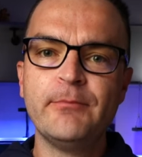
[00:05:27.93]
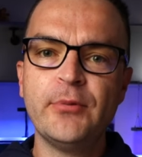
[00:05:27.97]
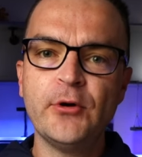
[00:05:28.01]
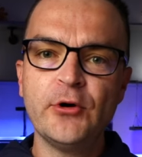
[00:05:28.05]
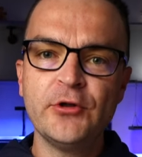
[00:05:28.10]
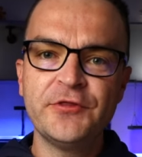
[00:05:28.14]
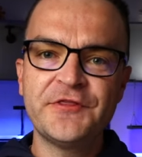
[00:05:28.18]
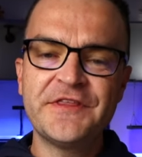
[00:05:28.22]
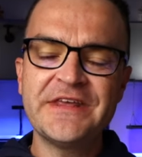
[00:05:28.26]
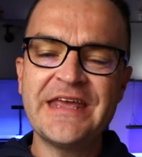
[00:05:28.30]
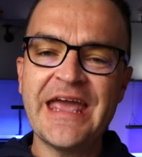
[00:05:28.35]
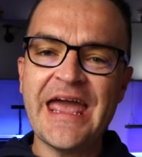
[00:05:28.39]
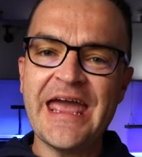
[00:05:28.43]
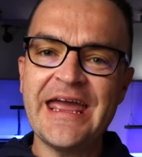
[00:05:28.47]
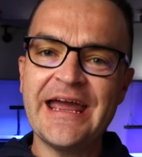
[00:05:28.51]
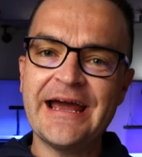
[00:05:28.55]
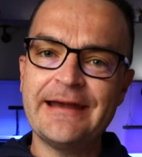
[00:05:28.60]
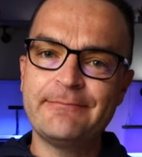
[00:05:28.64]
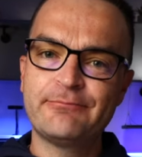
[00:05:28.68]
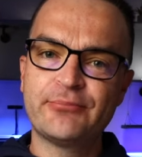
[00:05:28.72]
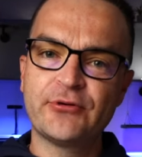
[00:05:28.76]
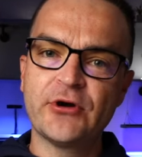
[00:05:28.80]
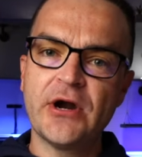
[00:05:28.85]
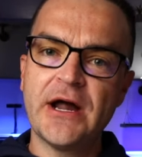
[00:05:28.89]
Both the
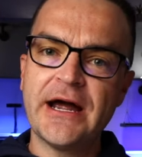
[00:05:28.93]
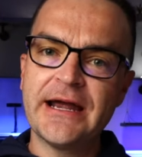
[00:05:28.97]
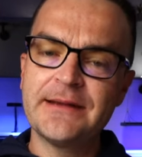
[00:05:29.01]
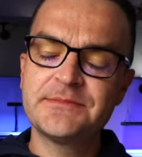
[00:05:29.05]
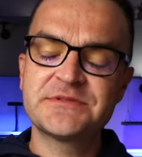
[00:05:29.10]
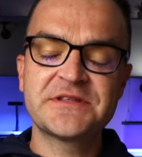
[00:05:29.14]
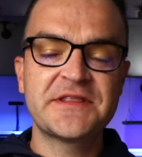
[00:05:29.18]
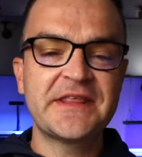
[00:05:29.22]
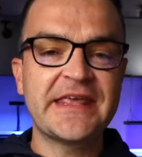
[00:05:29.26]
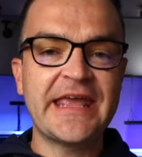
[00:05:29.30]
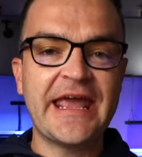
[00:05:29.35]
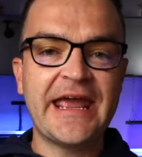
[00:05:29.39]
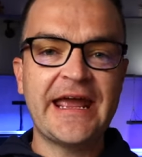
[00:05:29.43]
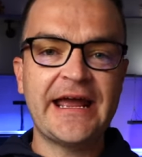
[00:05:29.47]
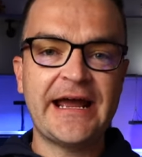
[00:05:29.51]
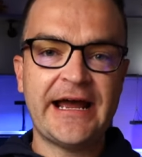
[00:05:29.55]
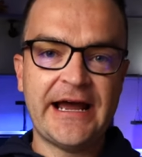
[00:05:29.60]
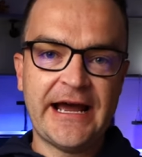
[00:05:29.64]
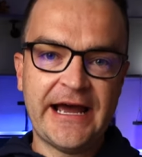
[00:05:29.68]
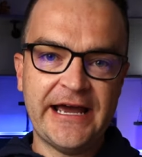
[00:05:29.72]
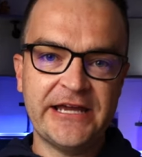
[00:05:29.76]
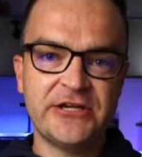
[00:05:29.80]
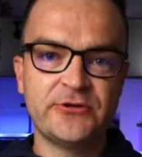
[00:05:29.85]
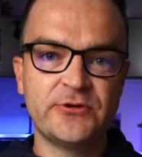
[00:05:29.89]
AI Primes and the AI
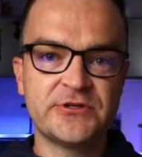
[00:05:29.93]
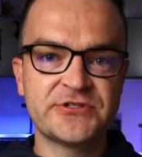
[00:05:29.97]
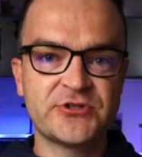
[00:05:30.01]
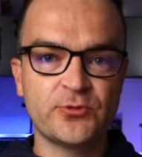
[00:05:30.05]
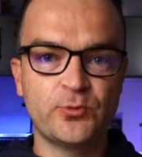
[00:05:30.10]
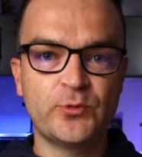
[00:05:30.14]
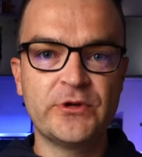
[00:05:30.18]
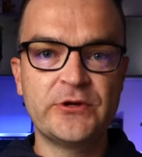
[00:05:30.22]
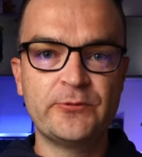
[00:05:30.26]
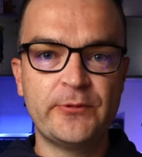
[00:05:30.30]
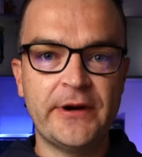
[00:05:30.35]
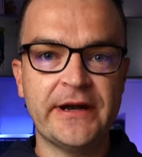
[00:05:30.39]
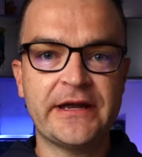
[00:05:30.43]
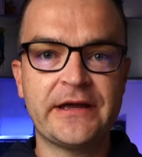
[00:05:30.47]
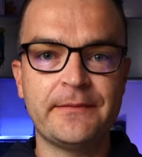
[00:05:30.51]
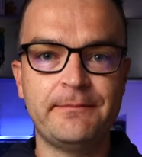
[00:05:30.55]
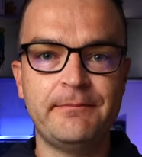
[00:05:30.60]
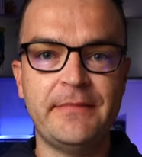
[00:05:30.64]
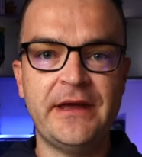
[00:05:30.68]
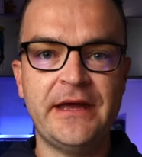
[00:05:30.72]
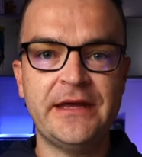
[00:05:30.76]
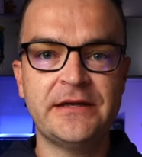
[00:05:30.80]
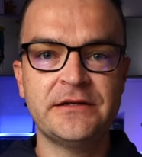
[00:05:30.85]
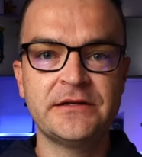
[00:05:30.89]
Hydras that we
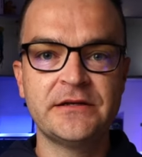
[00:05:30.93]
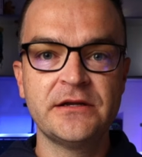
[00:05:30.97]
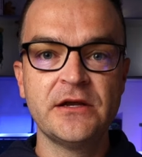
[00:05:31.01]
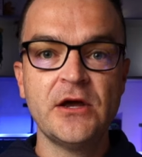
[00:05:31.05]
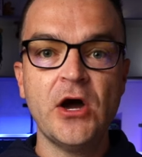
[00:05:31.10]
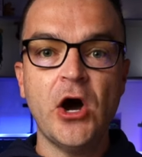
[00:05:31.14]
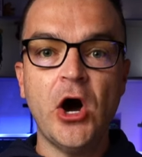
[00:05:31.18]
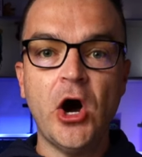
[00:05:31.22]
recommend